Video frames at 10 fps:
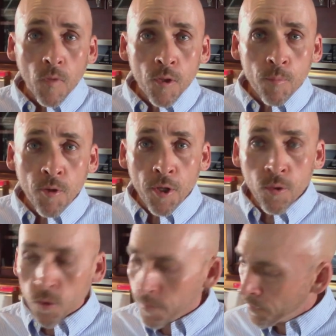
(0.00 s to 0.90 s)
They're pretty
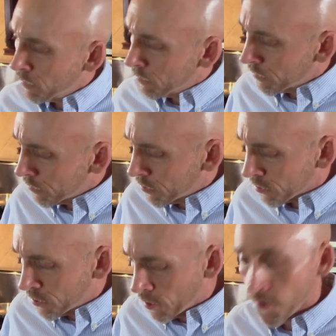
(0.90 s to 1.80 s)
cool. Just
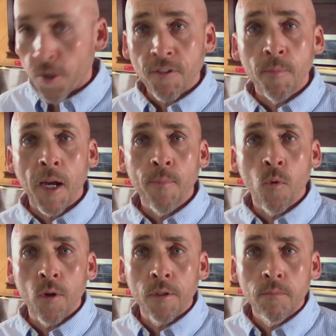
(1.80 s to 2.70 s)
know you're gonna have to buy
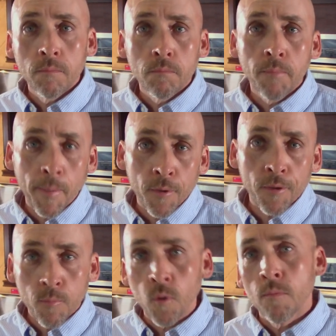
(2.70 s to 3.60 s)
more pepper
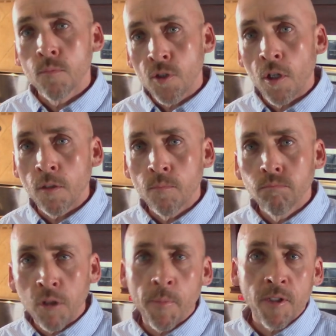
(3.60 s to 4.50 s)
and more salt
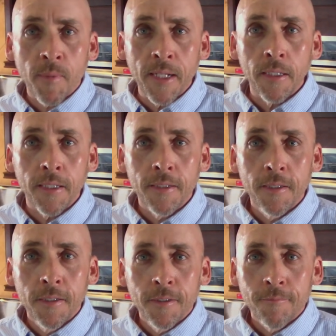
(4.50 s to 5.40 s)
pretty much immediately.
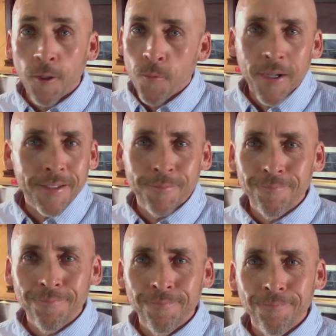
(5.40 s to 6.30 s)
Otherwise,
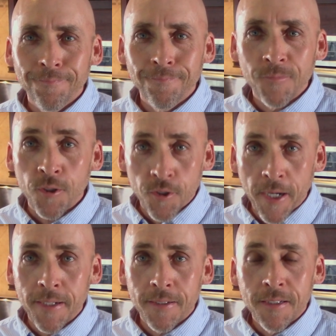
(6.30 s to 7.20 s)
they're
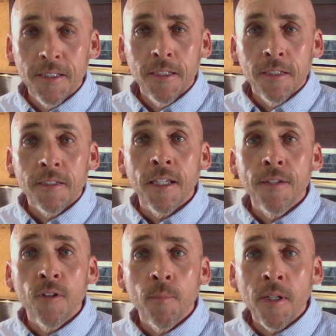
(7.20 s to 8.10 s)
great. Thank
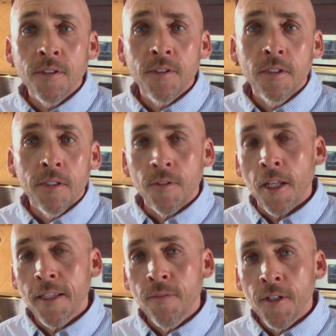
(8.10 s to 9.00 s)
you very much. If you
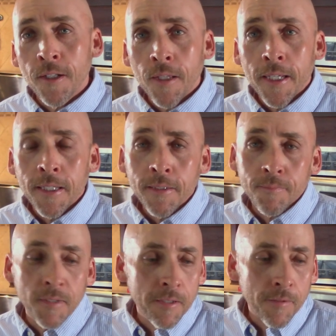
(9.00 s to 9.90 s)
like the video, like it.
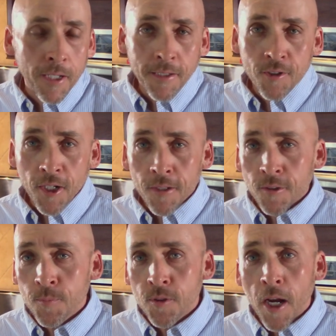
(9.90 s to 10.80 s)
If you like the channel,
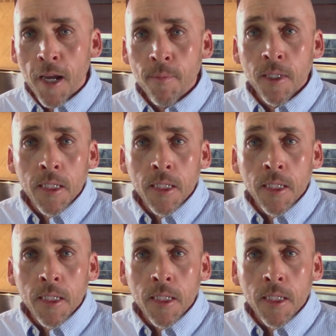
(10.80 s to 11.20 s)
subscribe.